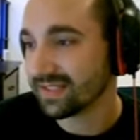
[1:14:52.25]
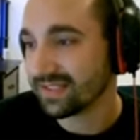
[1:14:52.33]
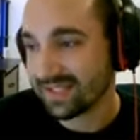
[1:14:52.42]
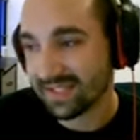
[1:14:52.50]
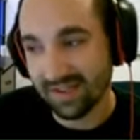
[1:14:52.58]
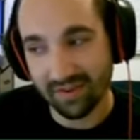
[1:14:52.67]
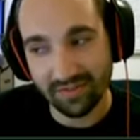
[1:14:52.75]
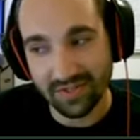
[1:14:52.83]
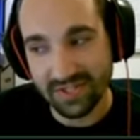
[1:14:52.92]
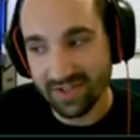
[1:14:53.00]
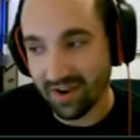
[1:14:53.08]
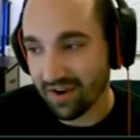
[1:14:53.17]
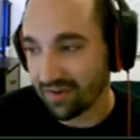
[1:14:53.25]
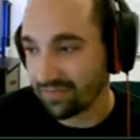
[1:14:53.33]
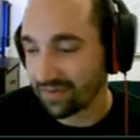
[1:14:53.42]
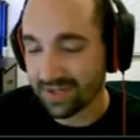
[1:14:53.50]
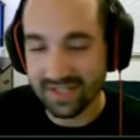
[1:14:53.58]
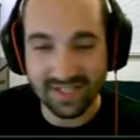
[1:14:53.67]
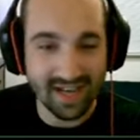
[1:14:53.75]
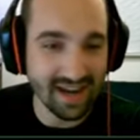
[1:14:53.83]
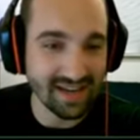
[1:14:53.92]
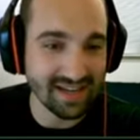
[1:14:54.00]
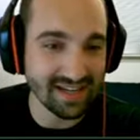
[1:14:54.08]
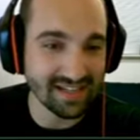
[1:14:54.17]
Silverstone,
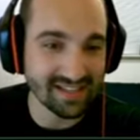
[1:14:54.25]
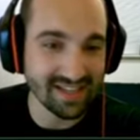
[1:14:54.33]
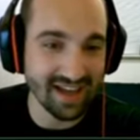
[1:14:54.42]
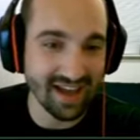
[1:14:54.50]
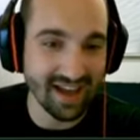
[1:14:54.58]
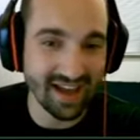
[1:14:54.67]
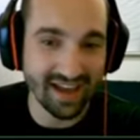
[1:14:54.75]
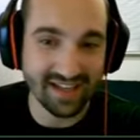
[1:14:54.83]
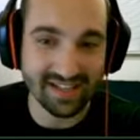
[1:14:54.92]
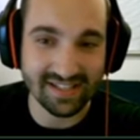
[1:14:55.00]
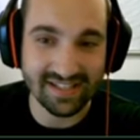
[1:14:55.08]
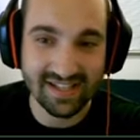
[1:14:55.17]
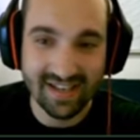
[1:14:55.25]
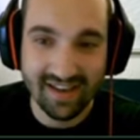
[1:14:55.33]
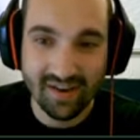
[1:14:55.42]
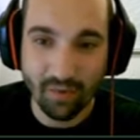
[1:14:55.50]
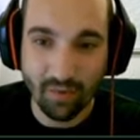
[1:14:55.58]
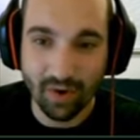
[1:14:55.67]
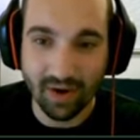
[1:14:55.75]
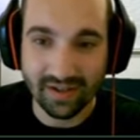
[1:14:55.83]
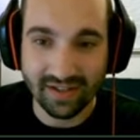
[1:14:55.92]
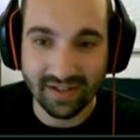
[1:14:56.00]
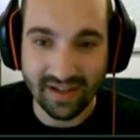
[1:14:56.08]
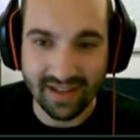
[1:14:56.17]
Mercedes has
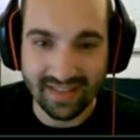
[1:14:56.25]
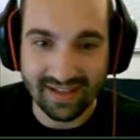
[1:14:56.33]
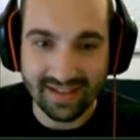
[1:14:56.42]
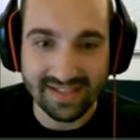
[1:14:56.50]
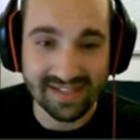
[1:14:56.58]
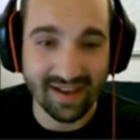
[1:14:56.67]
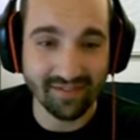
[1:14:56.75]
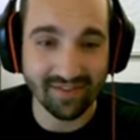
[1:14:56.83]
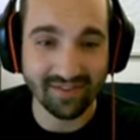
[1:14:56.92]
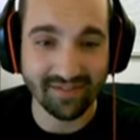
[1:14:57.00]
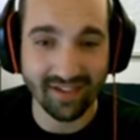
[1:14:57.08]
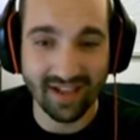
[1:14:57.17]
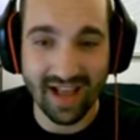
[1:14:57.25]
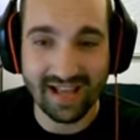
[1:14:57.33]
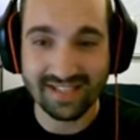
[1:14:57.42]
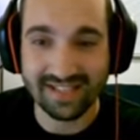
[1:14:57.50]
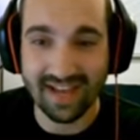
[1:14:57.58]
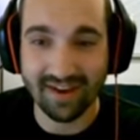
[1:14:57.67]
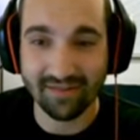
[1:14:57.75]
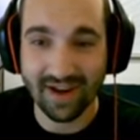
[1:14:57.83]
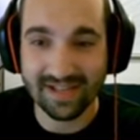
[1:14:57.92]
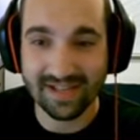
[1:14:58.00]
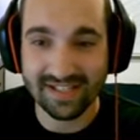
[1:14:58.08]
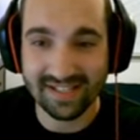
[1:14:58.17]
won I think 7 of the last 8
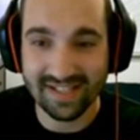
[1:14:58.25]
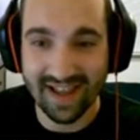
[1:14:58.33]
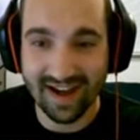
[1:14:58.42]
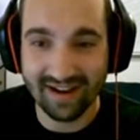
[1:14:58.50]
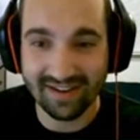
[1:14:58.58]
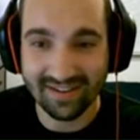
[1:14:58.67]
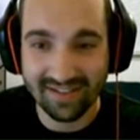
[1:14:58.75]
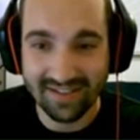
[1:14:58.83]
races there.